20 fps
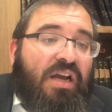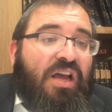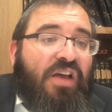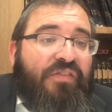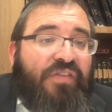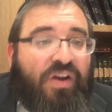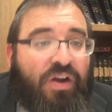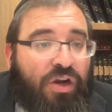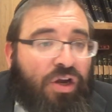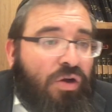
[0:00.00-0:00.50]

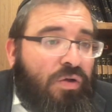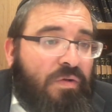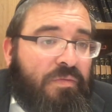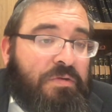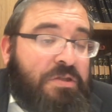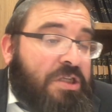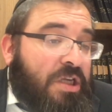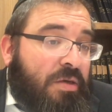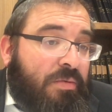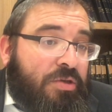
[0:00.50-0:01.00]
if you're going to go to
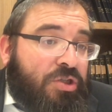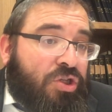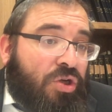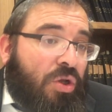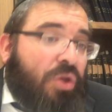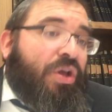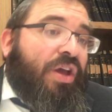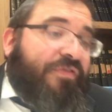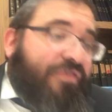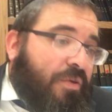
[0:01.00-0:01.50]
Rabbi Tzion Abba
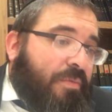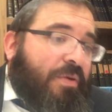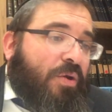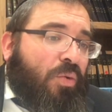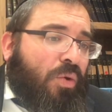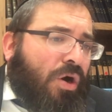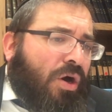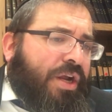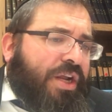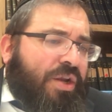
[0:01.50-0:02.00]
Shaul, you have to be
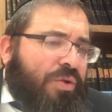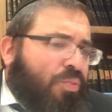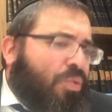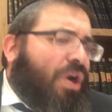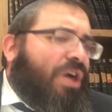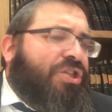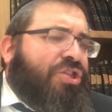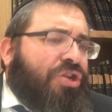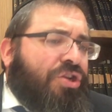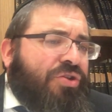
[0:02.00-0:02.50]
worried. And
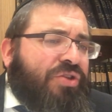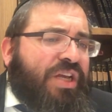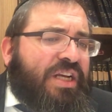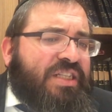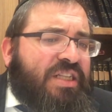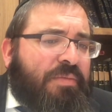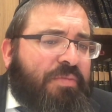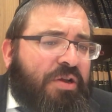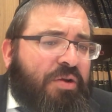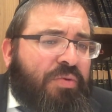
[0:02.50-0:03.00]
why should you
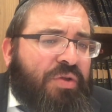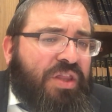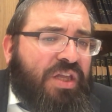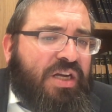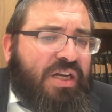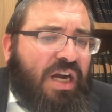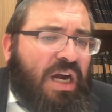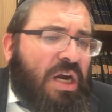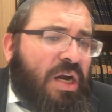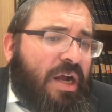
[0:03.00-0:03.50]
take something with the
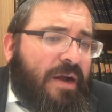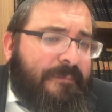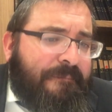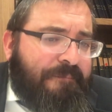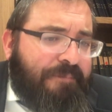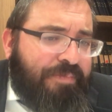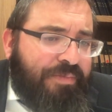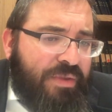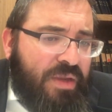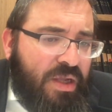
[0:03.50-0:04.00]
kara?
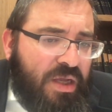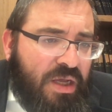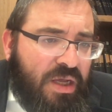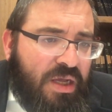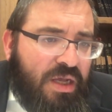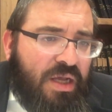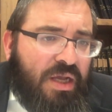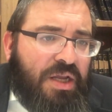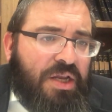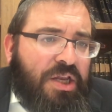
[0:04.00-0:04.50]

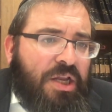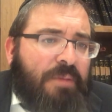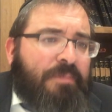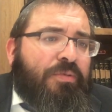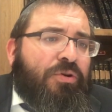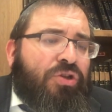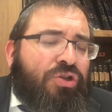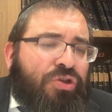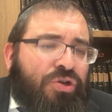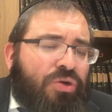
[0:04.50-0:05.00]

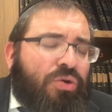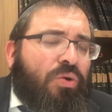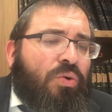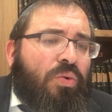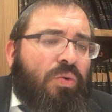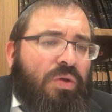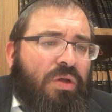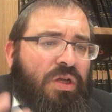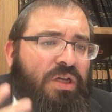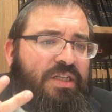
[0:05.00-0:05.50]
Number
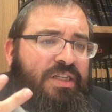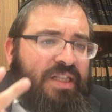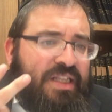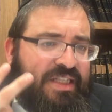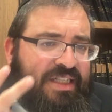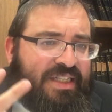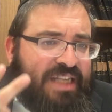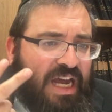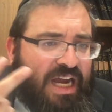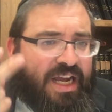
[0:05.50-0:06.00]
two,
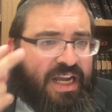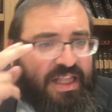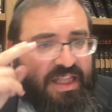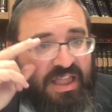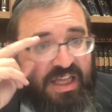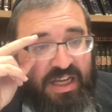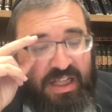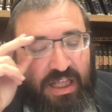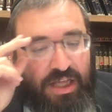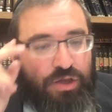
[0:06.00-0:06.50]
the second
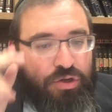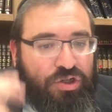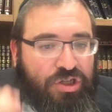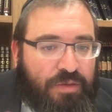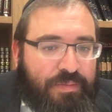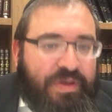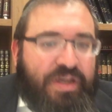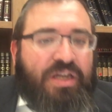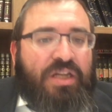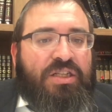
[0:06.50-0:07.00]
thing that you
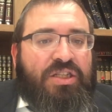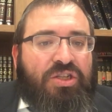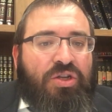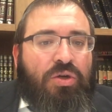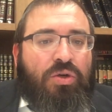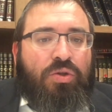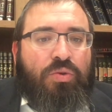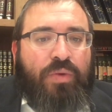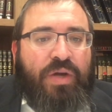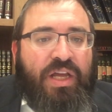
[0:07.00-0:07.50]
should be
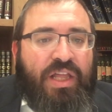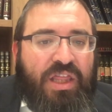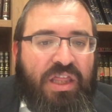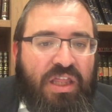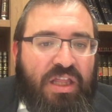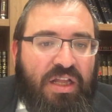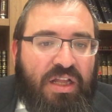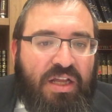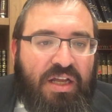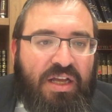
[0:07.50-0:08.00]
concerned
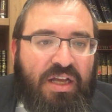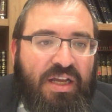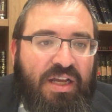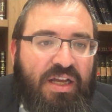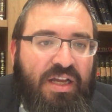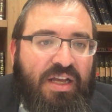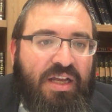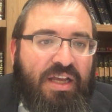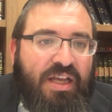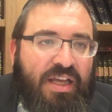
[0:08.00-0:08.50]
with
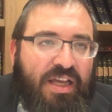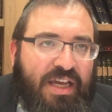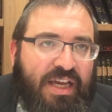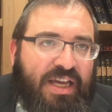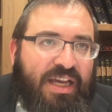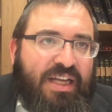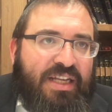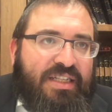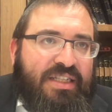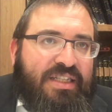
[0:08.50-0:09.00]

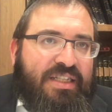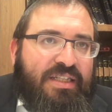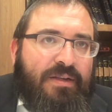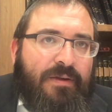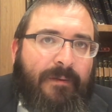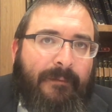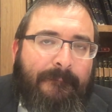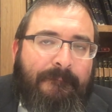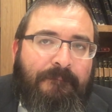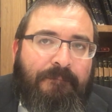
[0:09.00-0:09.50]
is
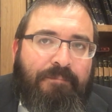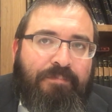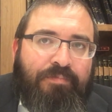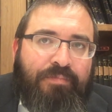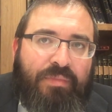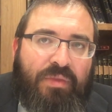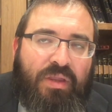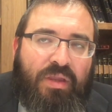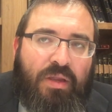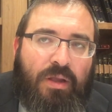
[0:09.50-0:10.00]

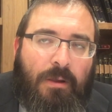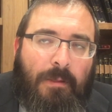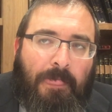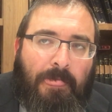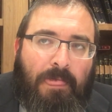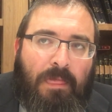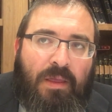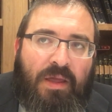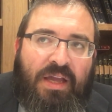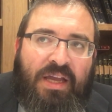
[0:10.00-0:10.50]

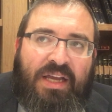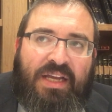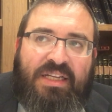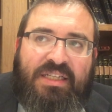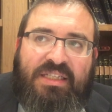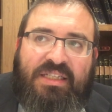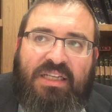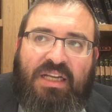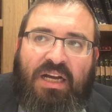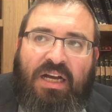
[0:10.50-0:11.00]

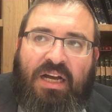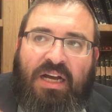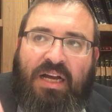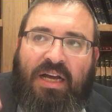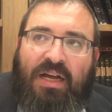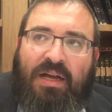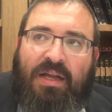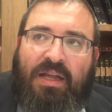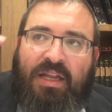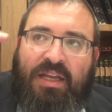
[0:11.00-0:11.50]

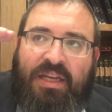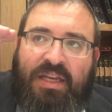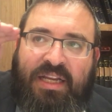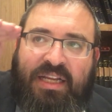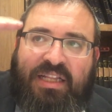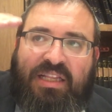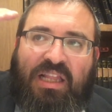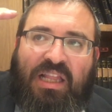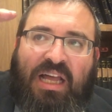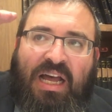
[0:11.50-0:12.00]

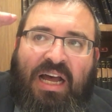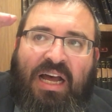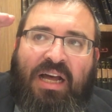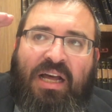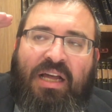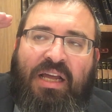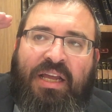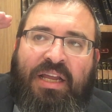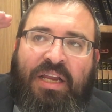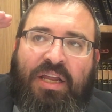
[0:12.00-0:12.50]
nitla.
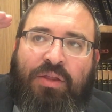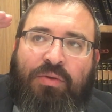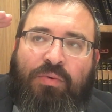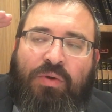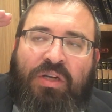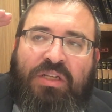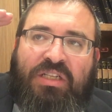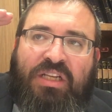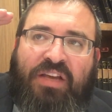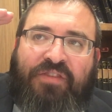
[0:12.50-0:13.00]
In other
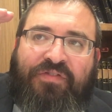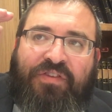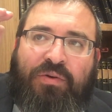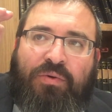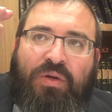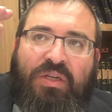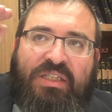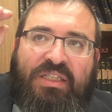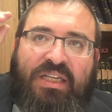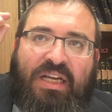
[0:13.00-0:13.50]
words, if it
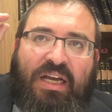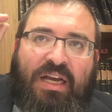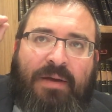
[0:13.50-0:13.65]
was